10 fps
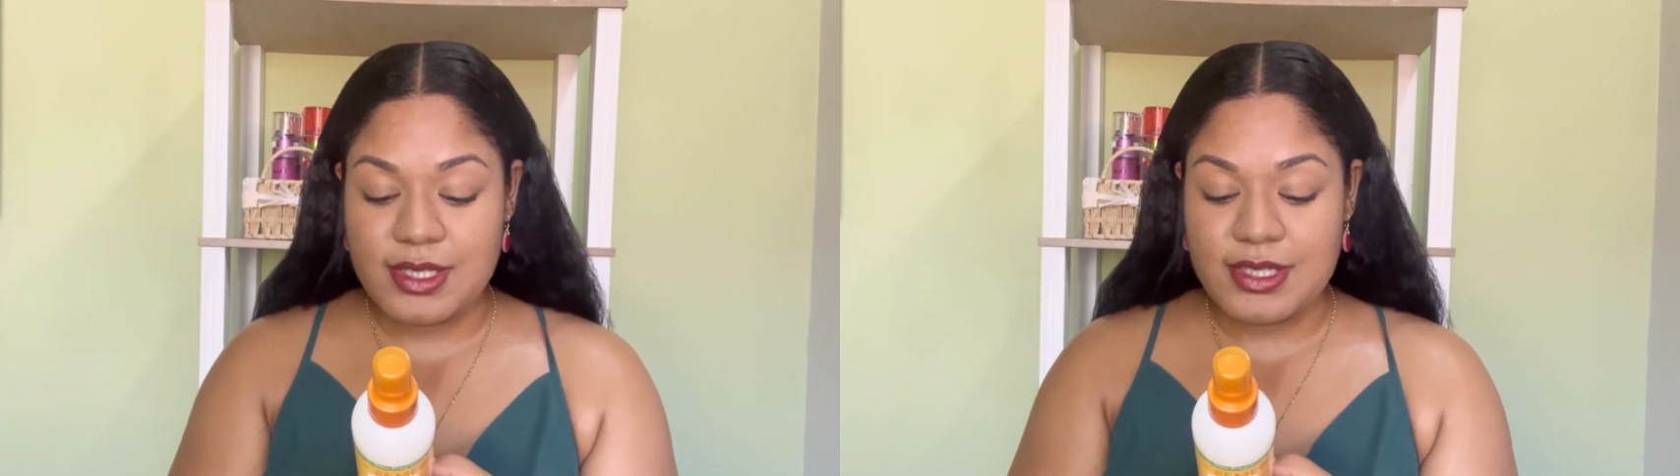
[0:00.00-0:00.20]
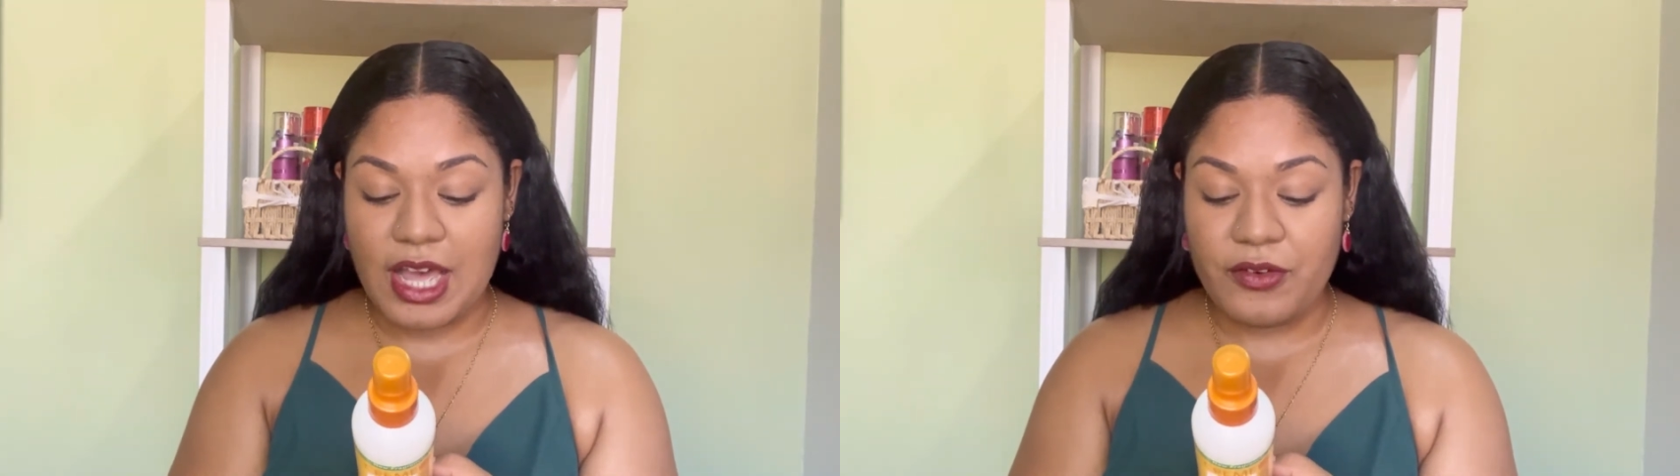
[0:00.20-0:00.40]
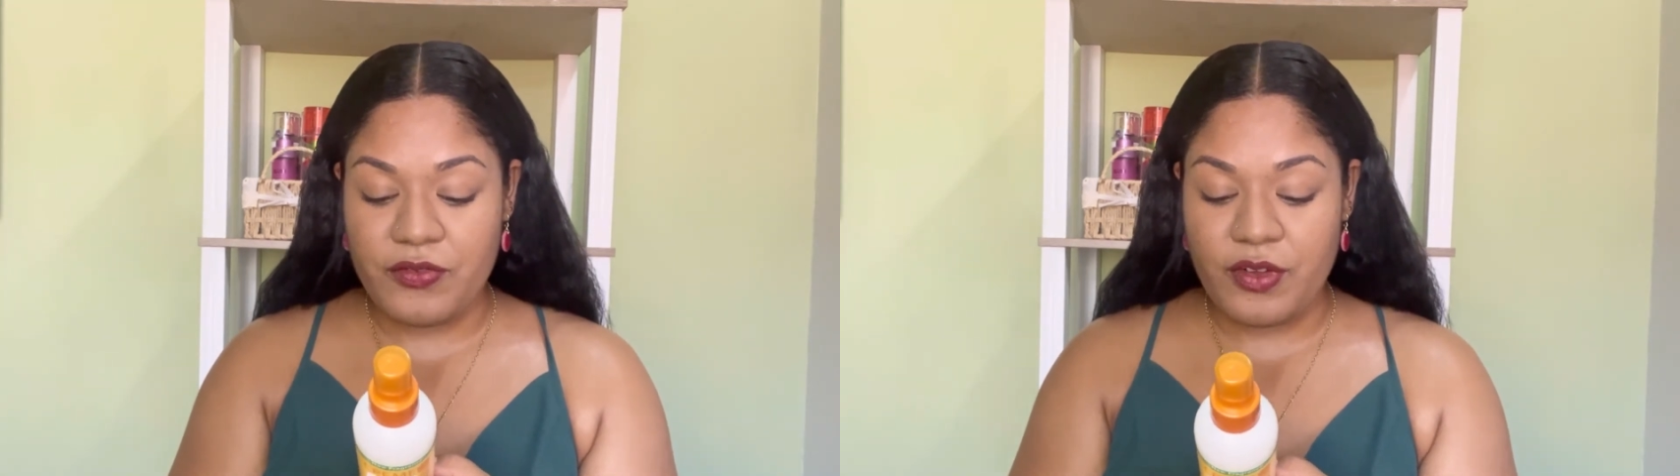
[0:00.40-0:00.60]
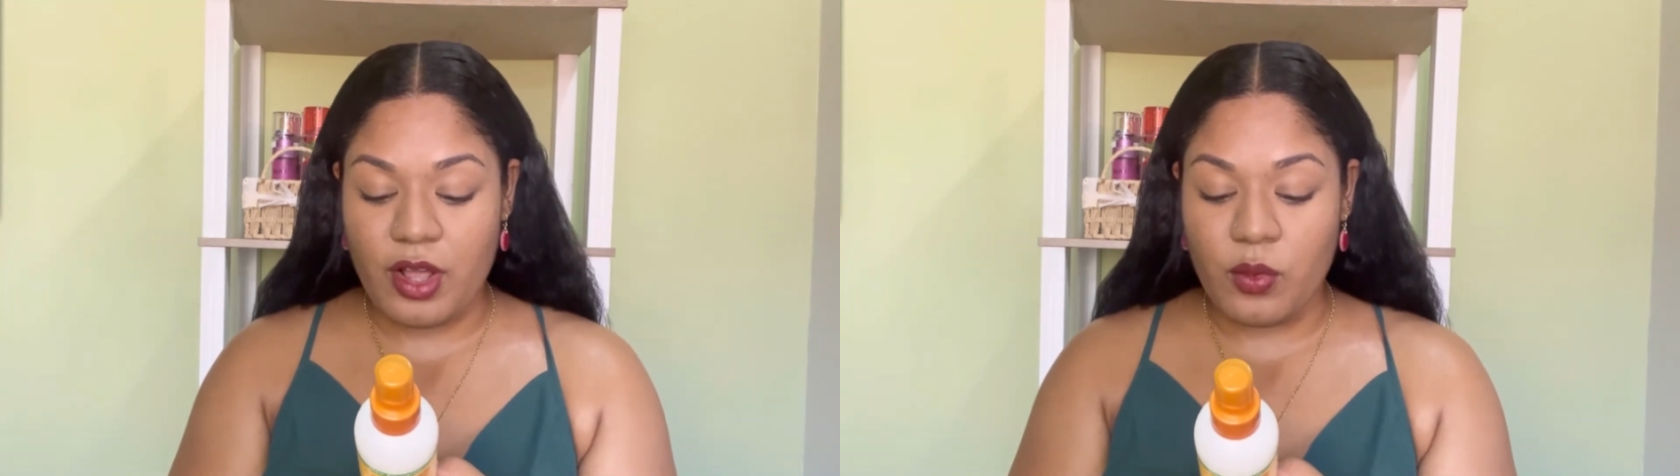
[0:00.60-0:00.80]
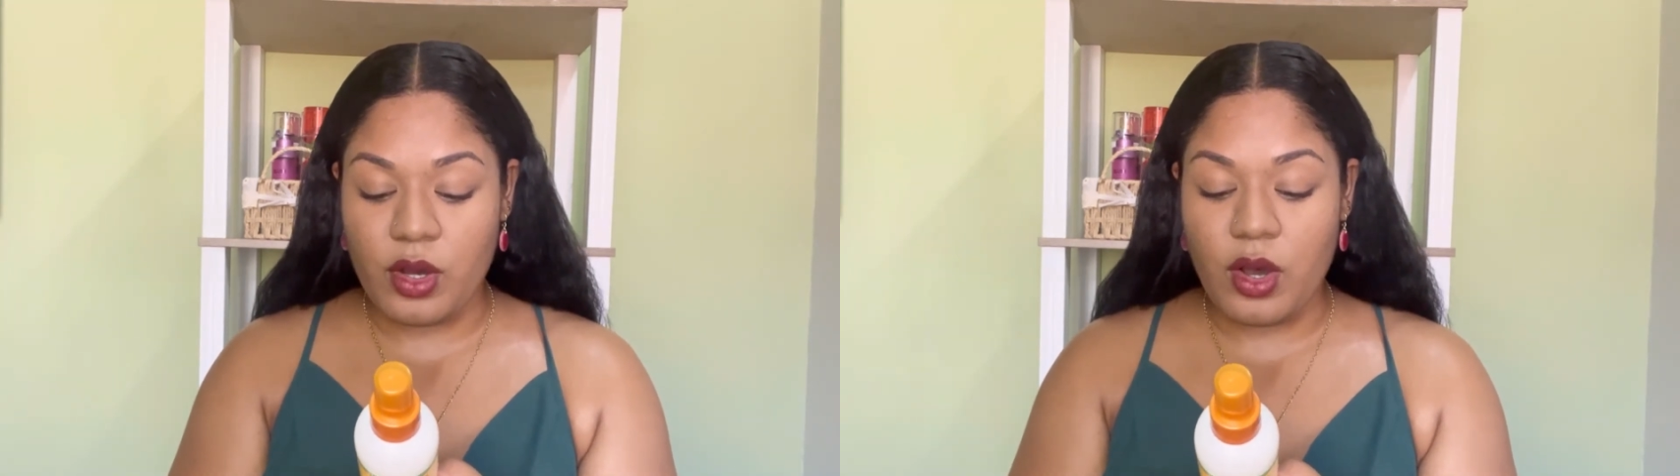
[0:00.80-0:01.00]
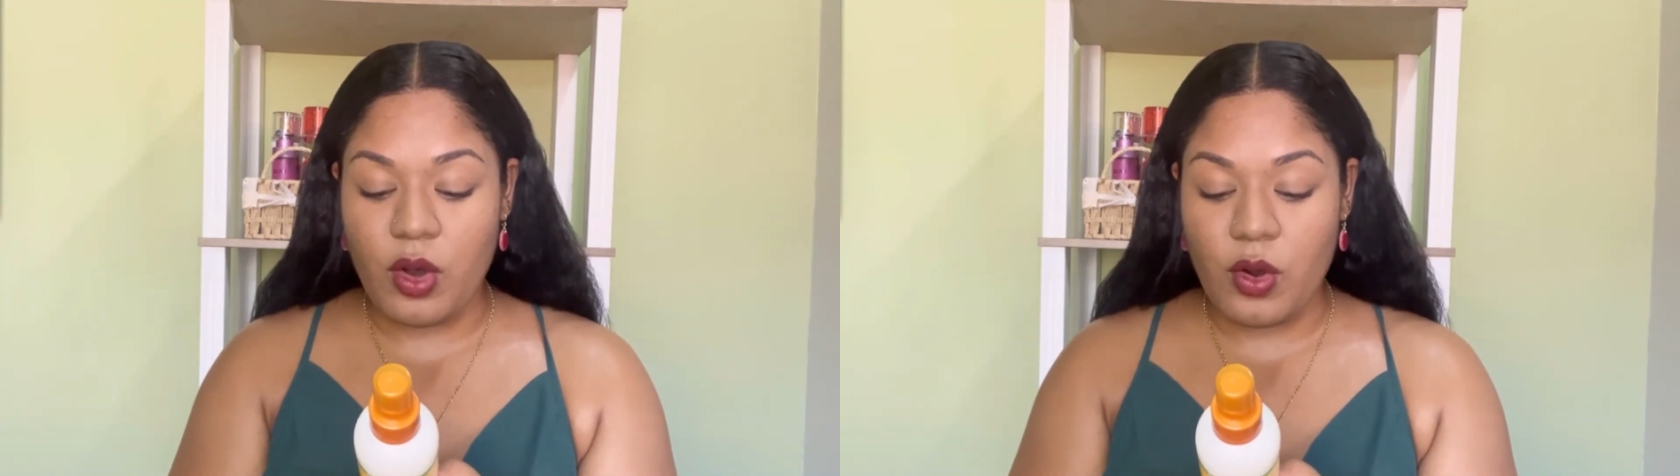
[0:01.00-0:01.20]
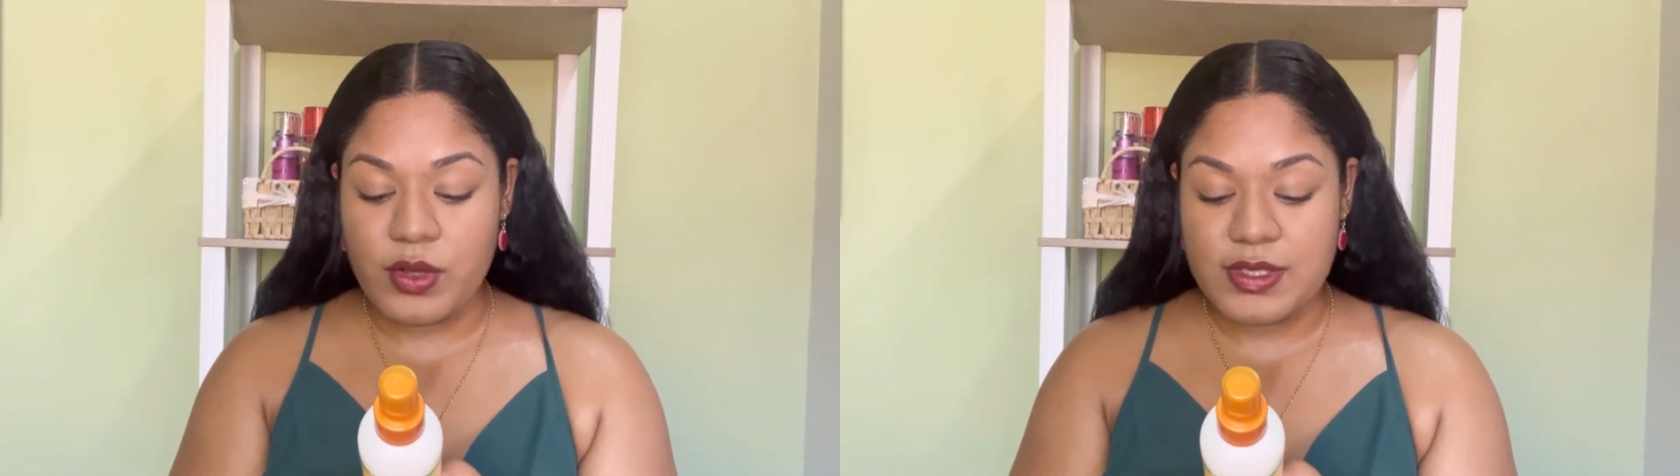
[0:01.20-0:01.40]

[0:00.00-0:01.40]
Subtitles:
safflower